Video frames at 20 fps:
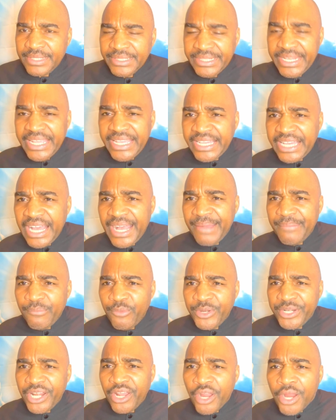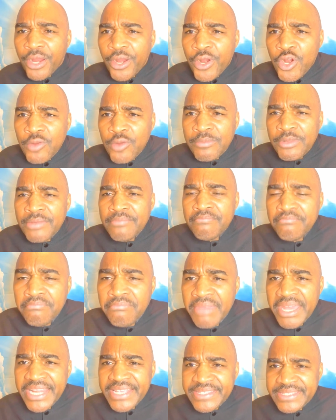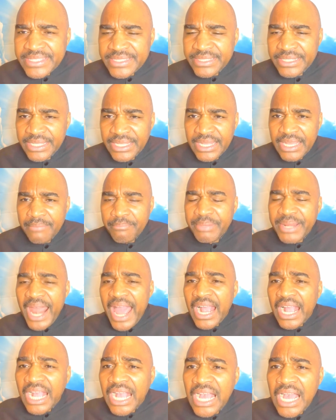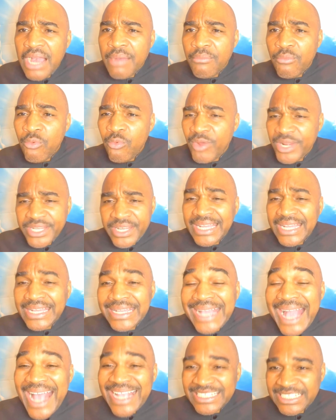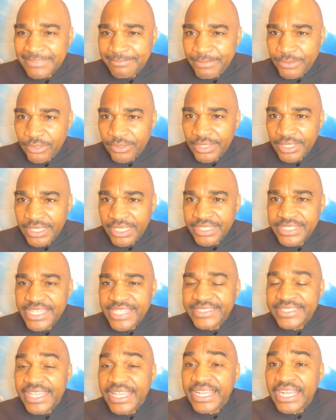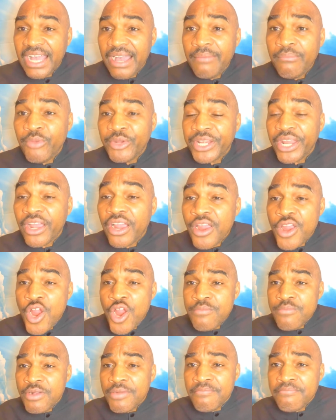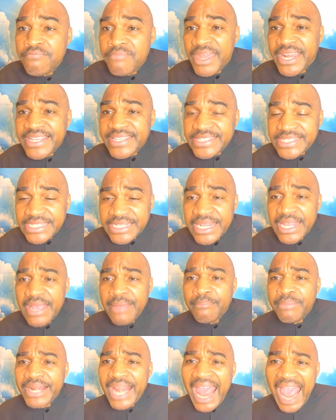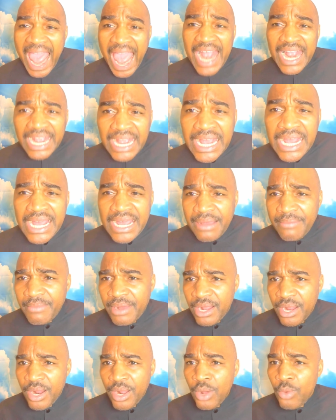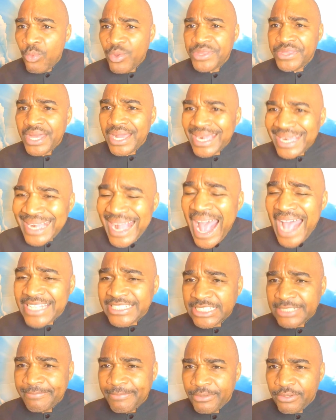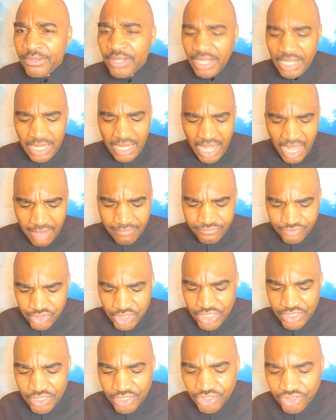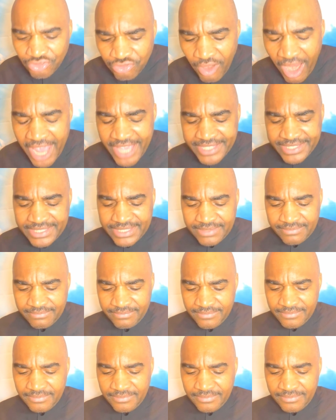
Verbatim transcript: They come with the herbal medicine, but I come with the gospel. Yes, they come with the herbal medicine, but I come with the gospel of Jesus Christ.